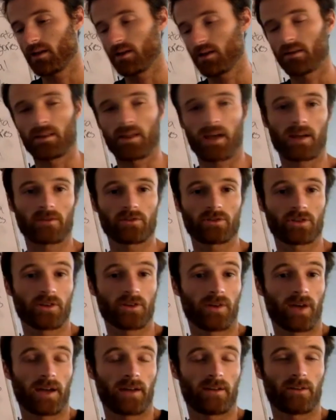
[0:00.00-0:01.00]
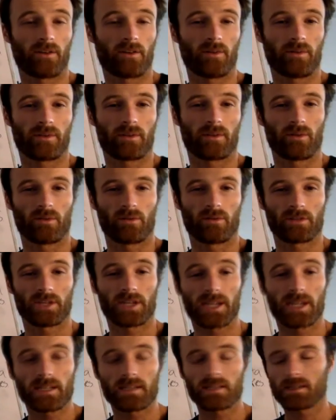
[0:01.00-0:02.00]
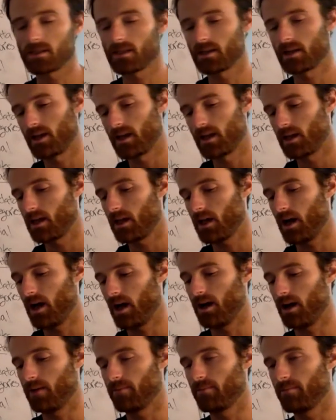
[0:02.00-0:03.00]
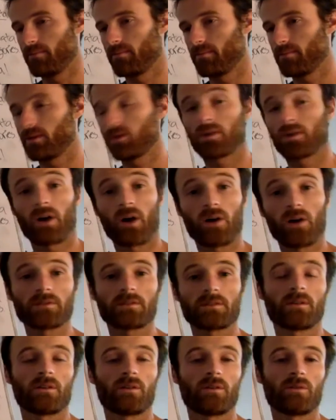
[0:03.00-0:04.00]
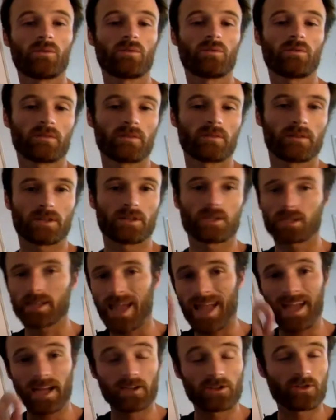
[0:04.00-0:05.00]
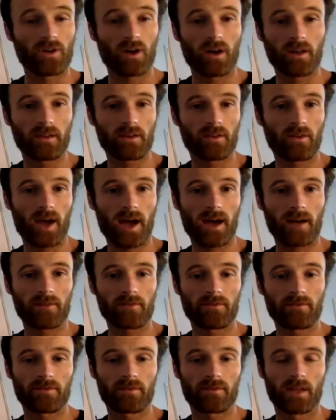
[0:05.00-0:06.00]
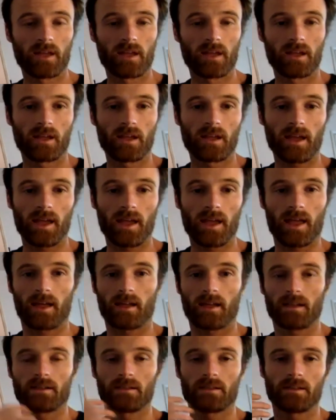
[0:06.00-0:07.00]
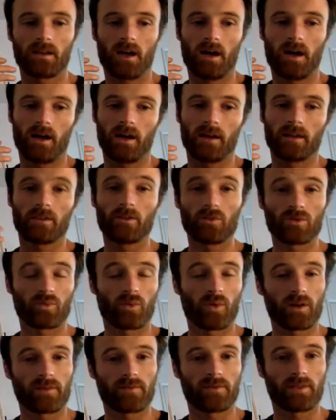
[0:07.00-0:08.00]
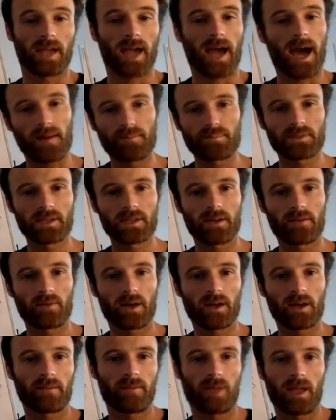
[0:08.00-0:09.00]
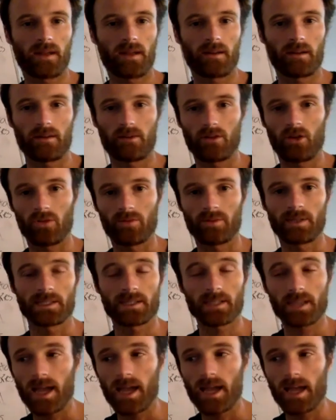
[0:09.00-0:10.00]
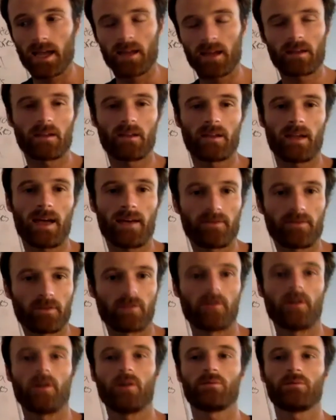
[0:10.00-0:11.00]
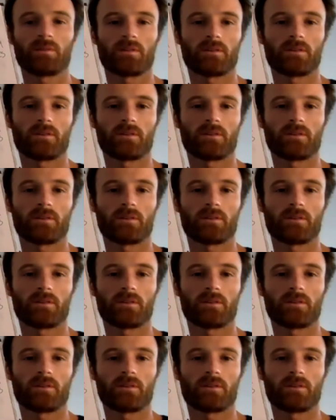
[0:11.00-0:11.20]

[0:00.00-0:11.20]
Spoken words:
that'll show you how to do it with Google Sheets. You can also just hand draw the graph and use one of the apps I recommend, Adobe Scan, Evernote,